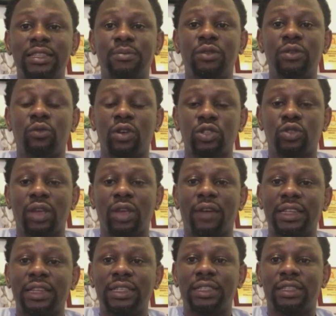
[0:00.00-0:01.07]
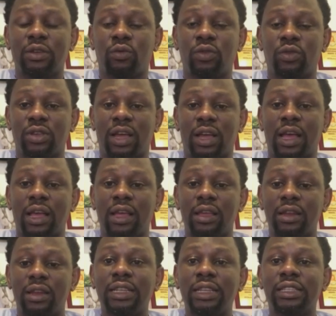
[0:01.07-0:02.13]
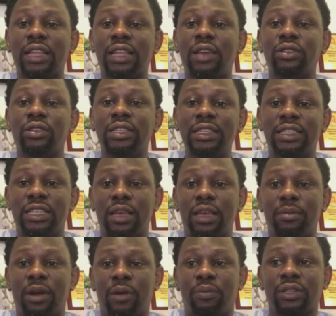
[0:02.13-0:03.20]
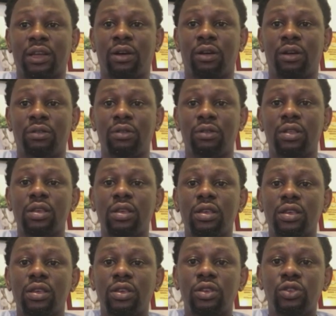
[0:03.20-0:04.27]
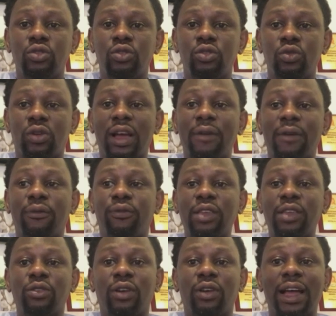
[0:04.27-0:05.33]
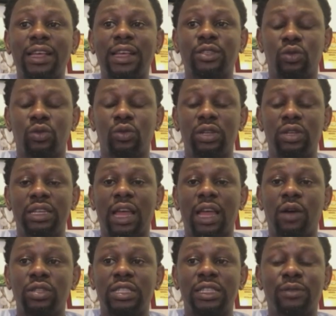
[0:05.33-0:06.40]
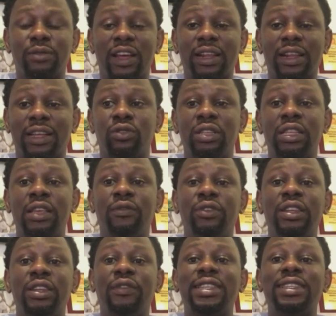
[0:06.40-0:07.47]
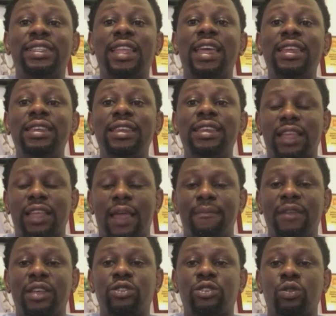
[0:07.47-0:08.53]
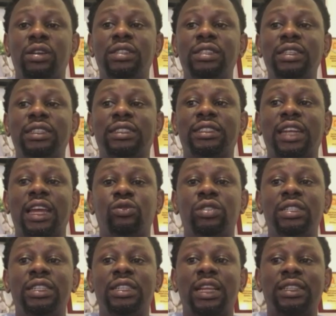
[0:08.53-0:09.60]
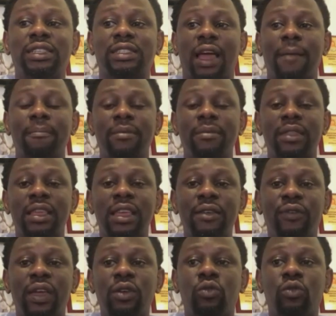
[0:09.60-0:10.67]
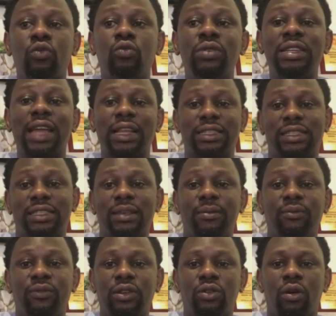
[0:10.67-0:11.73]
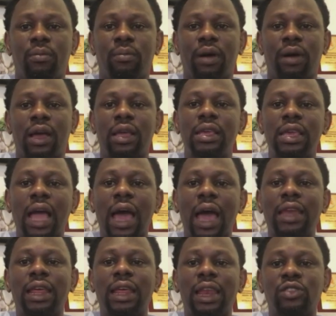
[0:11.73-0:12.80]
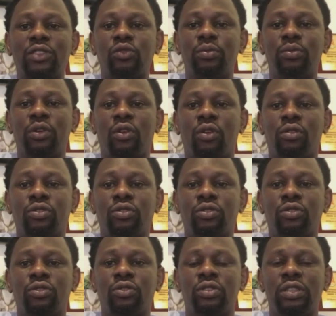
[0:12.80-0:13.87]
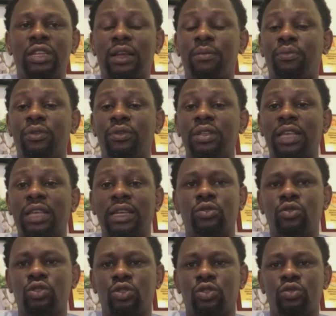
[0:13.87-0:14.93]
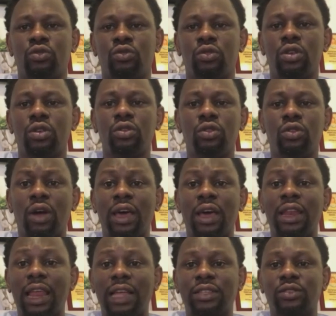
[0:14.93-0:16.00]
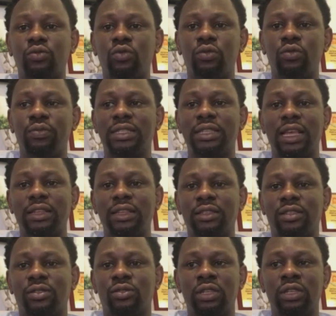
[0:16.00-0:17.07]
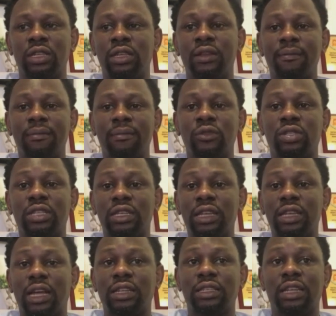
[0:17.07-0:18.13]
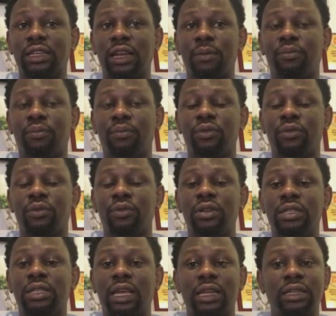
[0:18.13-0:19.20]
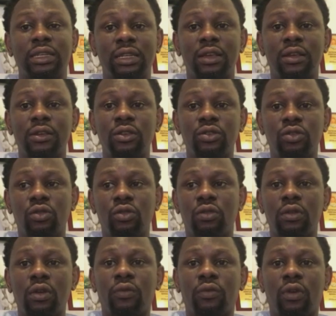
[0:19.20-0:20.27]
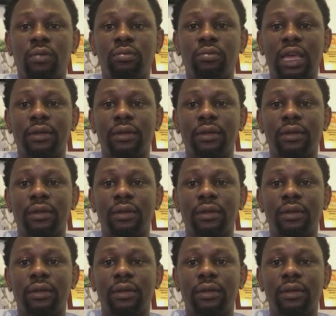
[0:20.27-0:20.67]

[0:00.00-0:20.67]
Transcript: once you are registered on the ECMR portal, you can flag your car stolen. And once this flag is stolen, even if it's in 10 years' time that someone tries to re-register a vehicle with that same VIN number, an alert will be called to the Nigerian police, and it's going to, an alert will be sent to signal the Nigerian police, and from there